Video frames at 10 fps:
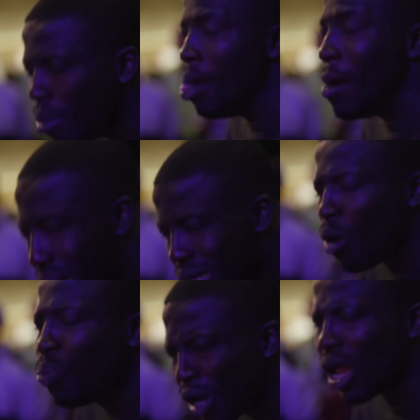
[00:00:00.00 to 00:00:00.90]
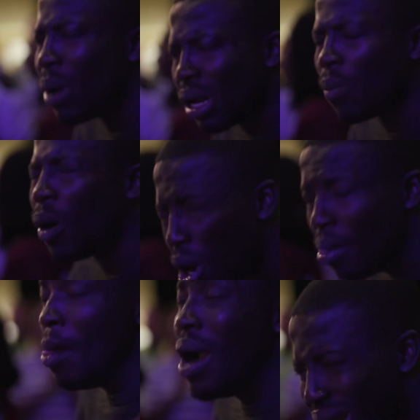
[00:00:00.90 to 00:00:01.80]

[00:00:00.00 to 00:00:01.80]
I'm going, you can't kill me.